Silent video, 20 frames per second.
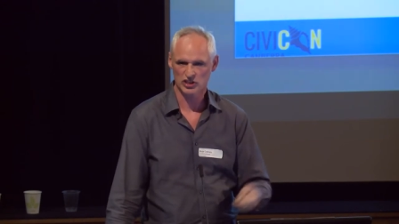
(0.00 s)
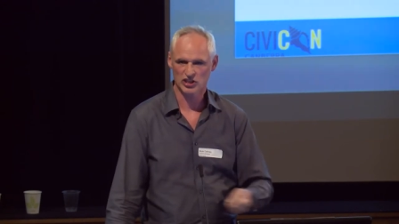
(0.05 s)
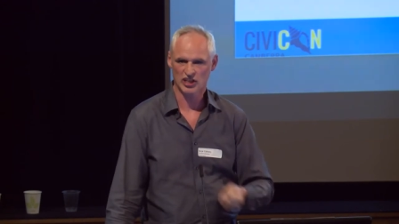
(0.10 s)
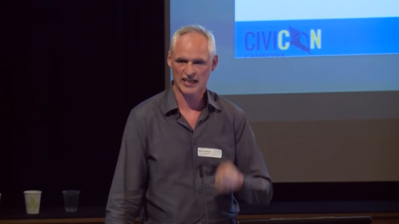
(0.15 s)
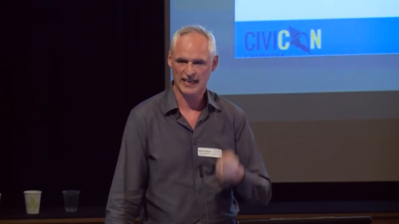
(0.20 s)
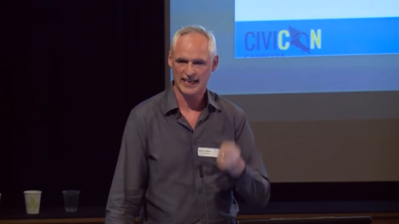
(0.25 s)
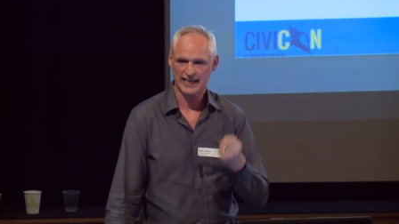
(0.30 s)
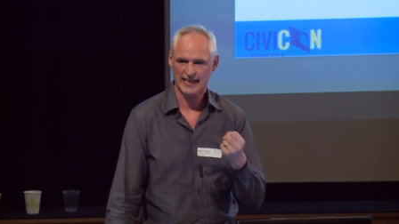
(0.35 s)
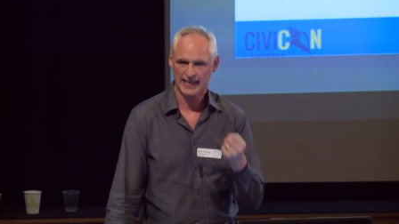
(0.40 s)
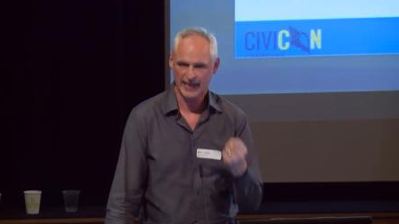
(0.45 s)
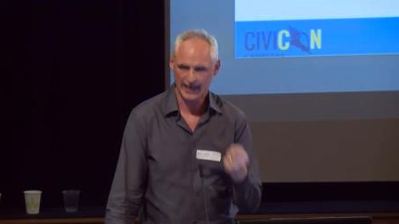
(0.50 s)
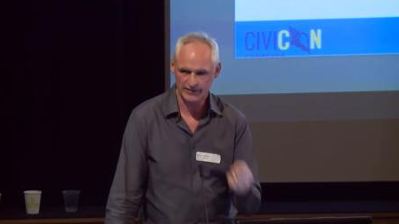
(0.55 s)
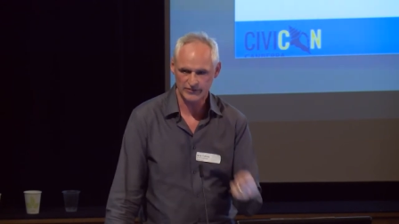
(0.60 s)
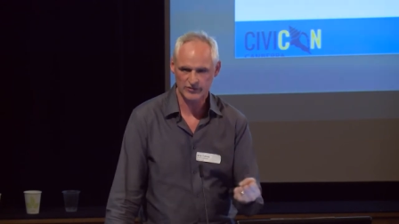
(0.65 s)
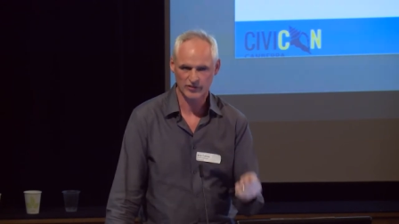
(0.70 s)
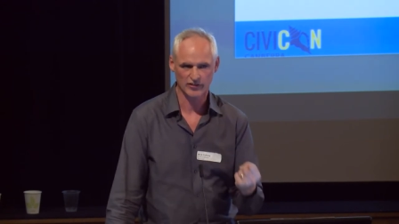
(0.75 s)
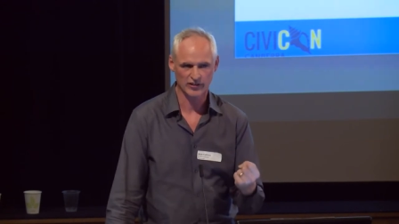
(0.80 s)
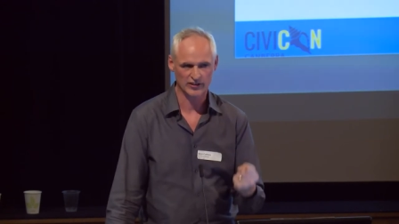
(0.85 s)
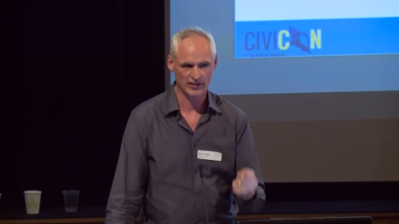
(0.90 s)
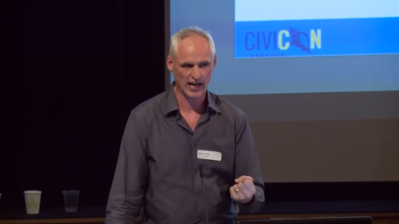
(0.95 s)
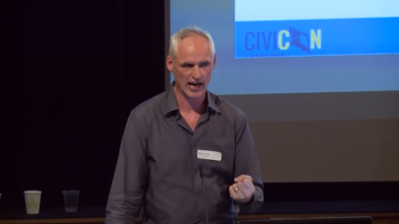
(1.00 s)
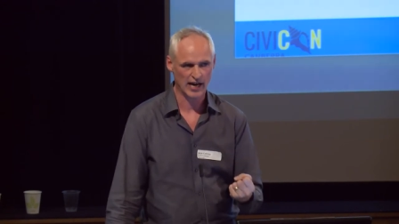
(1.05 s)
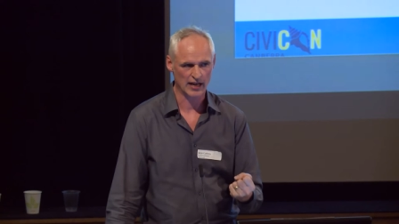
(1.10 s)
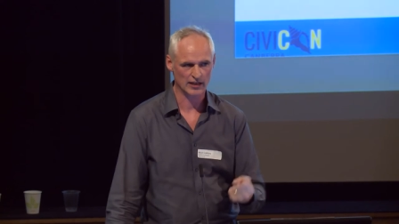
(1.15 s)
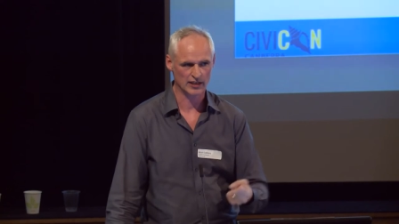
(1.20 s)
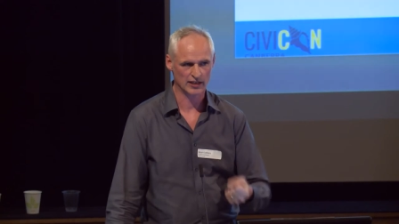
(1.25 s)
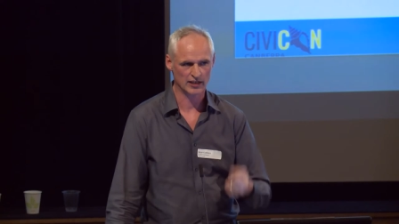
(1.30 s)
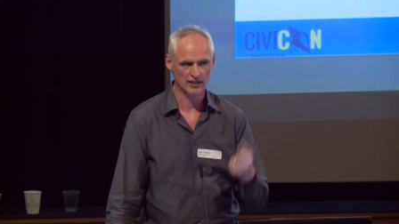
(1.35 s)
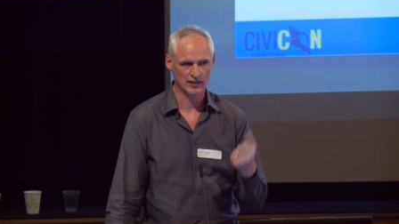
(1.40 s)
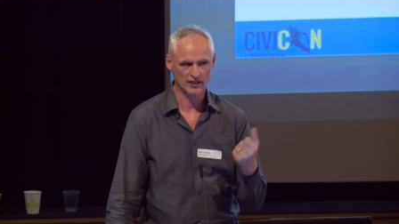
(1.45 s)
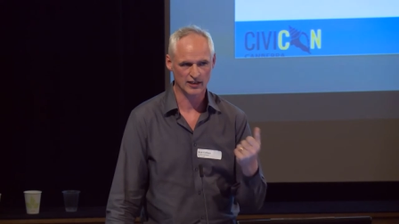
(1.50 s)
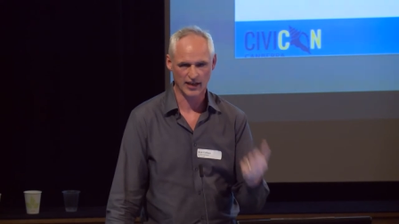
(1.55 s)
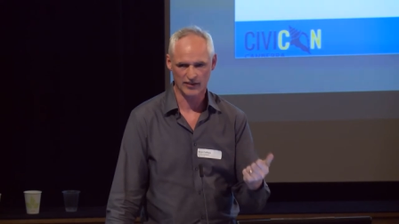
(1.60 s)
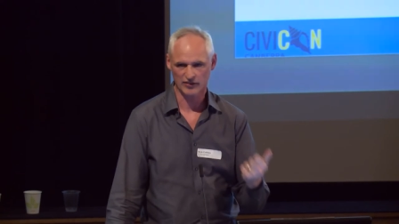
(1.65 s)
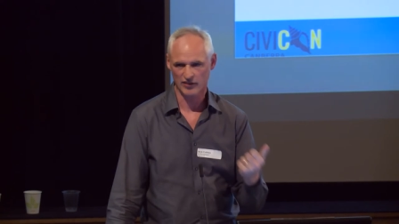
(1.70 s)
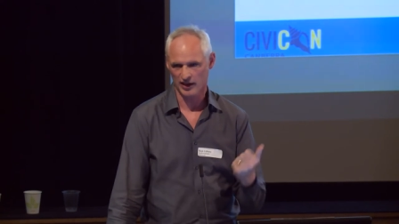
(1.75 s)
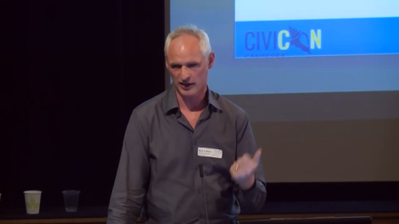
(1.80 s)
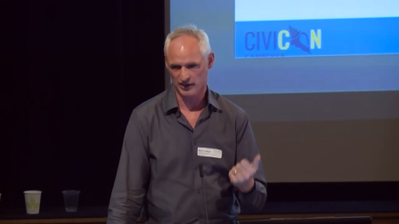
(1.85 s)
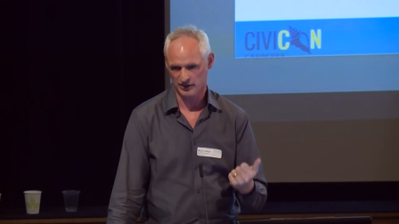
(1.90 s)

you can get to the data, you can get that